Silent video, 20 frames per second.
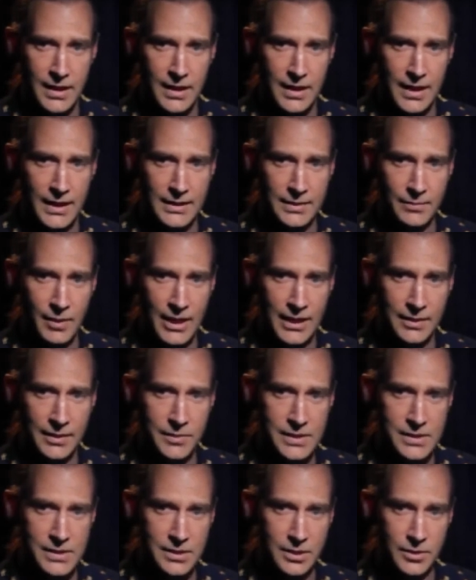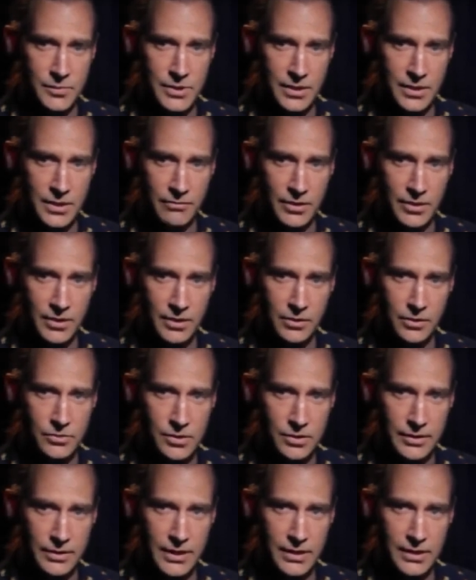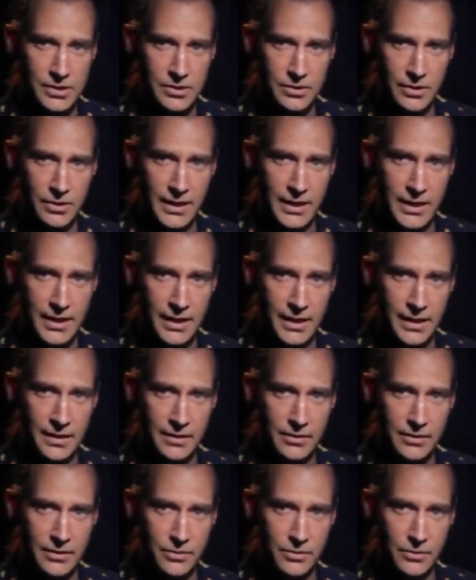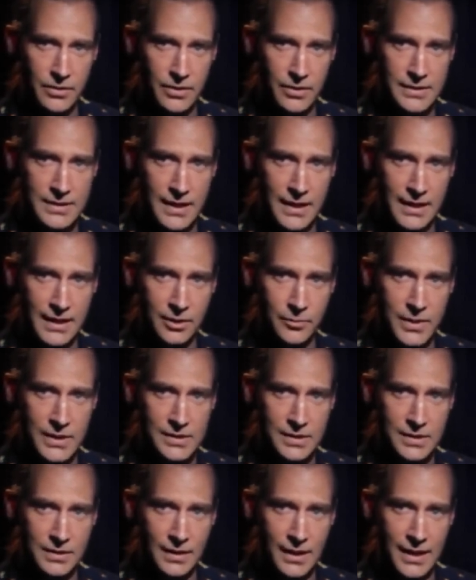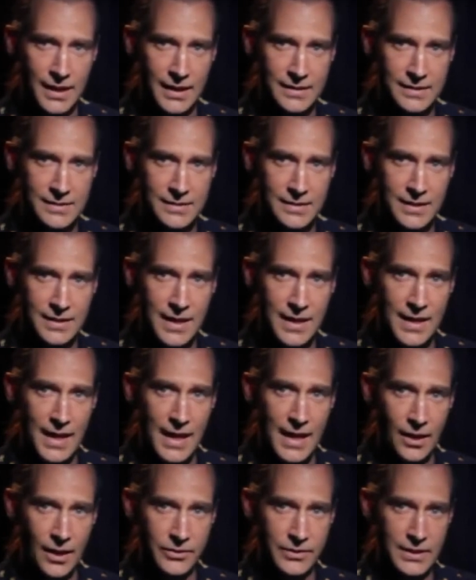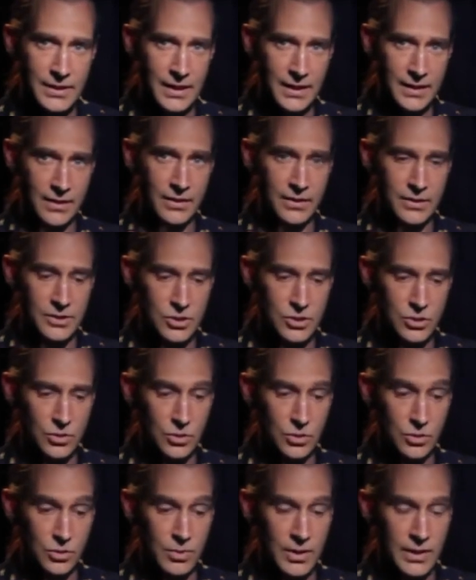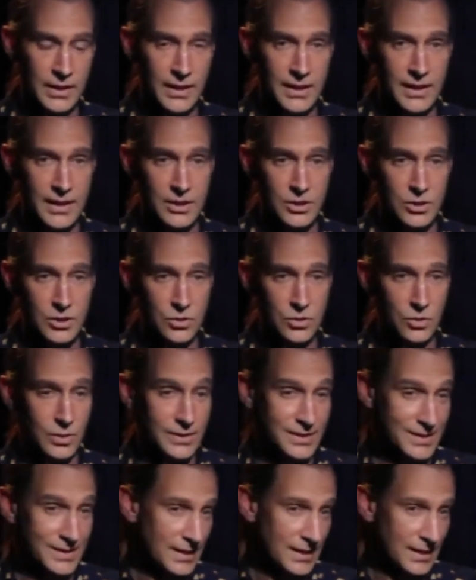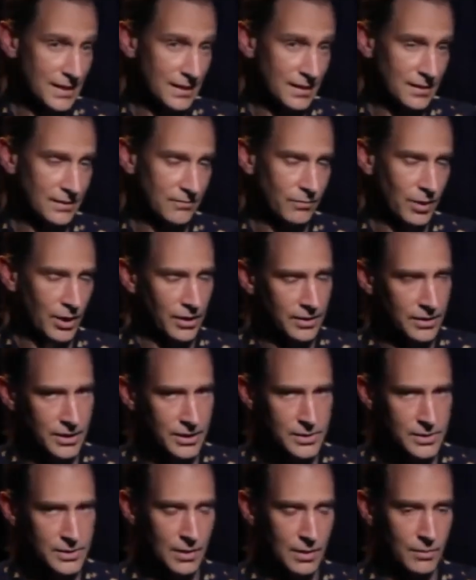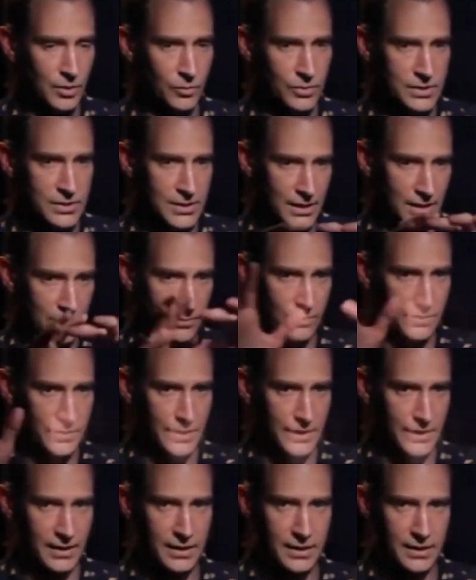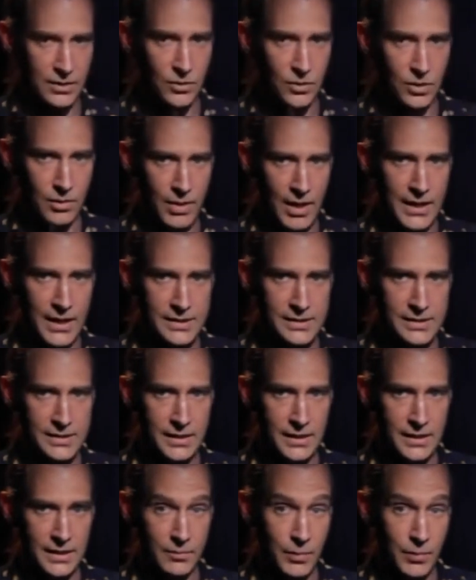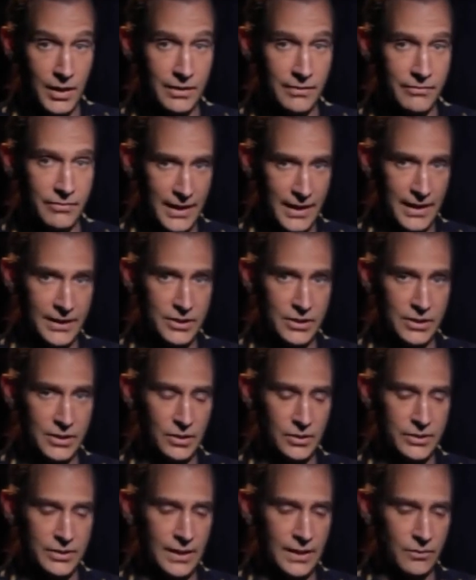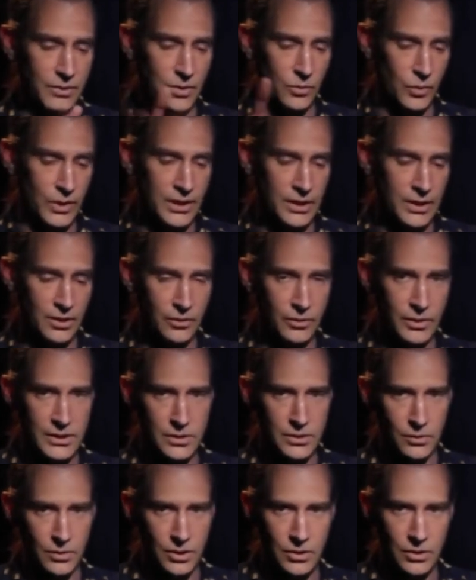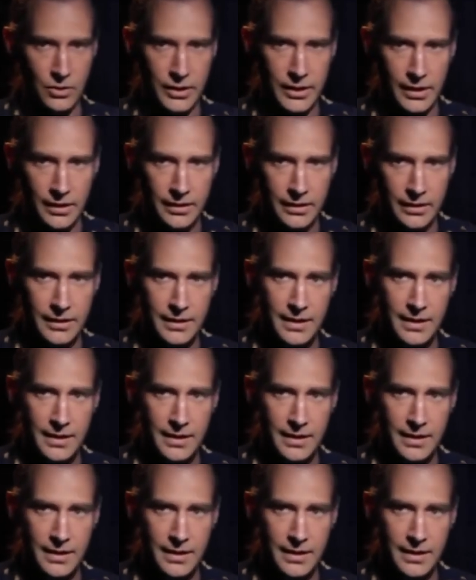At the bottom is an observer who's looking straight ahead through this diagonal piece of glass out the end of this tube to a scene. Part of their experiment was done with like an indoor box scene, and part of it actually looked out the window into a courtyard.